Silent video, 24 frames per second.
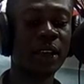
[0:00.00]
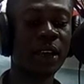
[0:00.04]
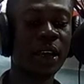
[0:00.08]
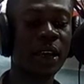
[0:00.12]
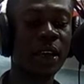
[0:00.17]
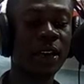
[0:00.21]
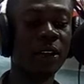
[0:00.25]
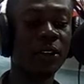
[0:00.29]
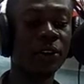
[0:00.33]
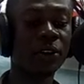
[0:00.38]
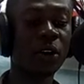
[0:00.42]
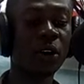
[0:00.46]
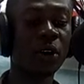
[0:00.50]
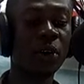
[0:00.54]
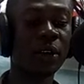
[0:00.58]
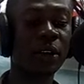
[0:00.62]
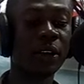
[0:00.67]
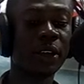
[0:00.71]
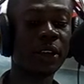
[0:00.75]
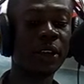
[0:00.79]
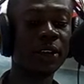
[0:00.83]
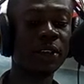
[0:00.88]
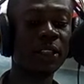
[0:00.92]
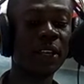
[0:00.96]
and
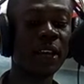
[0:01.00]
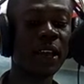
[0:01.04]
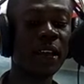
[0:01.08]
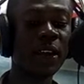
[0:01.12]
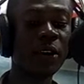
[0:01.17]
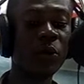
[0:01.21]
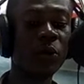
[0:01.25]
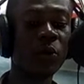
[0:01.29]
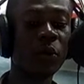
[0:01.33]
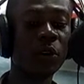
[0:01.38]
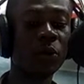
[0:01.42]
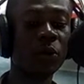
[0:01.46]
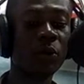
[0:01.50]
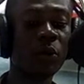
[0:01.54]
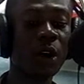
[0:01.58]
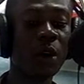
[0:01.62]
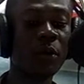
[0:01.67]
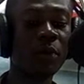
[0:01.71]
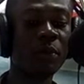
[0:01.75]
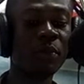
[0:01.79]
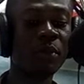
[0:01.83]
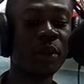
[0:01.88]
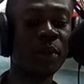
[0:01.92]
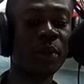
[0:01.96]
interrogate anyone
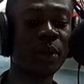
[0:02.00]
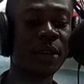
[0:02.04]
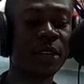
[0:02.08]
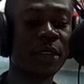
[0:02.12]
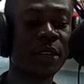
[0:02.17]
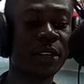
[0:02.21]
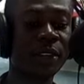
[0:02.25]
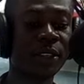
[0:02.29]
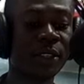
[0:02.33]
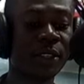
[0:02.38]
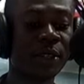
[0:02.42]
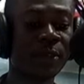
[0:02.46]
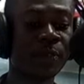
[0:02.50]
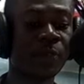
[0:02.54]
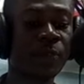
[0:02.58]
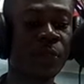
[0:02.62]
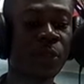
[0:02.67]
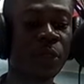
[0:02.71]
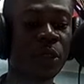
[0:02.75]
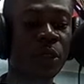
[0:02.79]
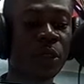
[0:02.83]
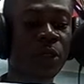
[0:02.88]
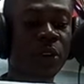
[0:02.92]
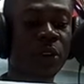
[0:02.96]
wearing PPEs.
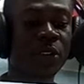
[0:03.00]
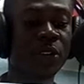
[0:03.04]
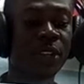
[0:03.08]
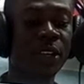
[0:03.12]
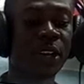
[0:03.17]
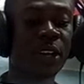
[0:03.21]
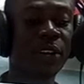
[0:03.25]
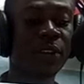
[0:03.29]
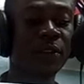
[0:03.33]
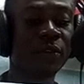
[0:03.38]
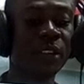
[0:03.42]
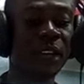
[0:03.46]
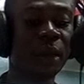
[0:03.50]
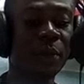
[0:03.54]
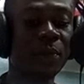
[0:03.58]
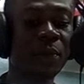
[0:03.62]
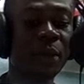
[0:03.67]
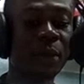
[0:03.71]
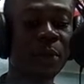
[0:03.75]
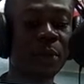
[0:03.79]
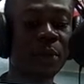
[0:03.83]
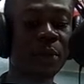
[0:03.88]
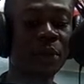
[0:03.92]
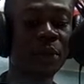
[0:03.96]
He observed that
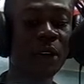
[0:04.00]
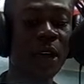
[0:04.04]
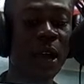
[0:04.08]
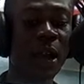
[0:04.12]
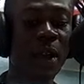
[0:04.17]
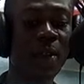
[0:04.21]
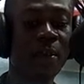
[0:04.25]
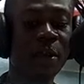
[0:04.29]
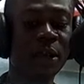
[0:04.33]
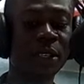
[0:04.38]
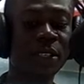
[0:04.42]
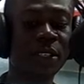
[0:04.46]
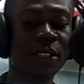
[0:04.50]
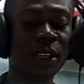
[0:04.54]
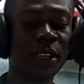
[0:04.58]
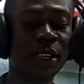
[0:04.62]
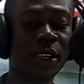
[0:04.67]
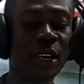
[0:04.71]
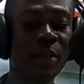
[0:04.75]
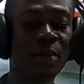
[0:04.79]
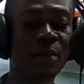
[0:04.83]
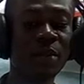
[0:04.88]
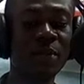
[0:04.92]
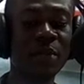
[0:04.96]
people are
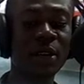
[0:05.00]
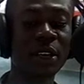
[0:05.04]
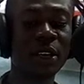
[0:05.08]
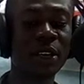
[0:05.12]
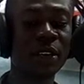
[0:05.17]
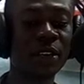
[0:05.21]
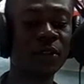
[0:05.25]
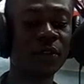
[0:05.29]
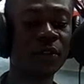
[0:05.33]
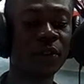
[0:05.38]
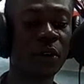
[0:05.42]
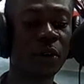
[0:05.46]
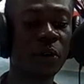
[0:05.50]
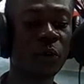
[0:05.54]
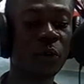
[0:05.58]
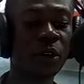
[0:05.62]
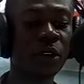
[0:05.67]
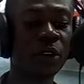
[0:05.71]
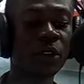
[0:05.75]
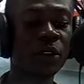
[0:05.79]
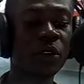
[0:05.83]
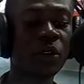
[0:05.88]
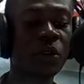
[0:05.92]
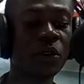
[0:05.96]
mistaking the PPEs for
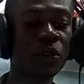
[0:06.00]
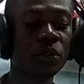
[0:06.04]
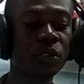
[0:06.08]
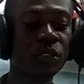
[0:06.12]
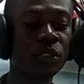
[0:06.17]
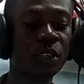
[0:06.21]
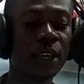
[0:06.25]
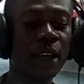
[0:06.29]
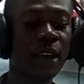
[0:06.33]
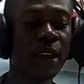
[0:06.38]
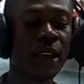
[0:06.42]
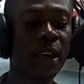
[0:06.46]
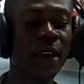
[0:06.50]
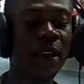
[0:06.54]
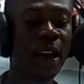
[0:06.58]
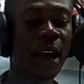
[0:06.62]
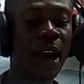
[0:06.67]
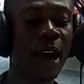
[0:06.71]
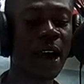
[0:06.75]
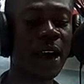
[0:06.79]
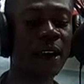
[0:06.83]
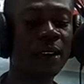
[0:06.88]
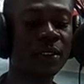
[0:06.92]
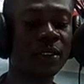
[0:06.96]
raincoats and
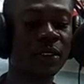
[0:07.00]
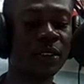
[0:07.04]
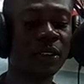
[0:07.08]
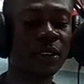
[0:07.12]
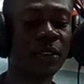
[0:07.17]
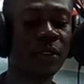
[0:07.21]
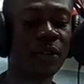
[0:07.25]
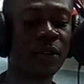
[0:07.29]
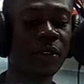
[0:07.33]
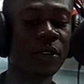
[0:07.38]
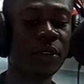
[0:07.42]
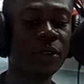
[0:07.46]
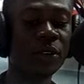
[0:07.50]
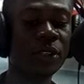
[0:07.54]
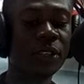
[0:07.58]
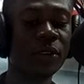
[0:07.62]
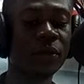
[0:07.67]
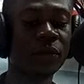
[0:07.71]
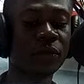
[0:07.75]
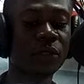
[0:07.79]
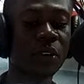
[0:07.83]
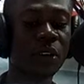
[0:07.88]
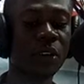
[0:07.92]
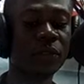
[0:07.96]
asked those
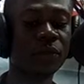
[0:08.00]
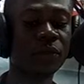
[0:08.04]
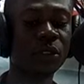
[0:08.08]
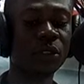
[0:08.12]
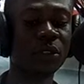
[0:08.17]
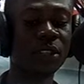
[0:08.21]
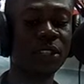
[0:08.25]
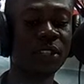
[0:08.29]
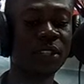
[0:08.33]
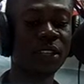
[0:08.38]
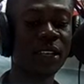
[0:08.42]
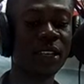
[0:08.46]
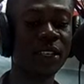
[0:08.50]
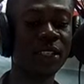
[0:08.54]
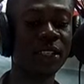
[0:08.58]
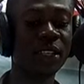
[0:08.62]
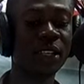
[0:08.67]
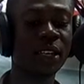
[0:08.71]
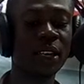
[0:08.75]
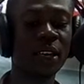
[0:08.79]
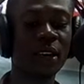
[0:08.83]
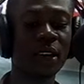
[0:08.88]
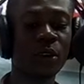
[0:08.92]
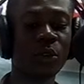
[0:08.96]
involved to
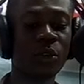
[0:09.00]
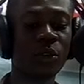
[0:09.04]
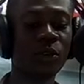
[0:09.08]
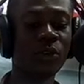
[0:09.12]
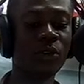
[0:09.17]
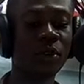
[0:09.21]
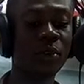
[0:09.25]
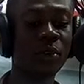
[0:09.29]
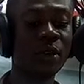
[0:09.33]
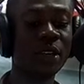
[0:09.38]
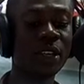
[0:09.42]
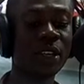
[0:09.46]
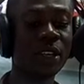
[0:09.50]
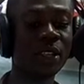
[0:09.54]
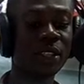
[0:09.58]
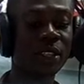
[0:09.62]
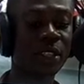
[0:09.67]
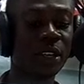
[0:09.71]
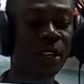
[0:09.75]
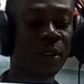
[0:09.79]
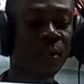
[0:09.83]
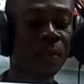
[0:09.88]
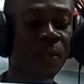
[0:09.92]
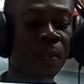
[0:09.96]
desist with
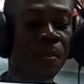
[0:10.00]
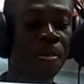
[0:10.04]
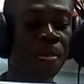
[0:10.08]
immediacy.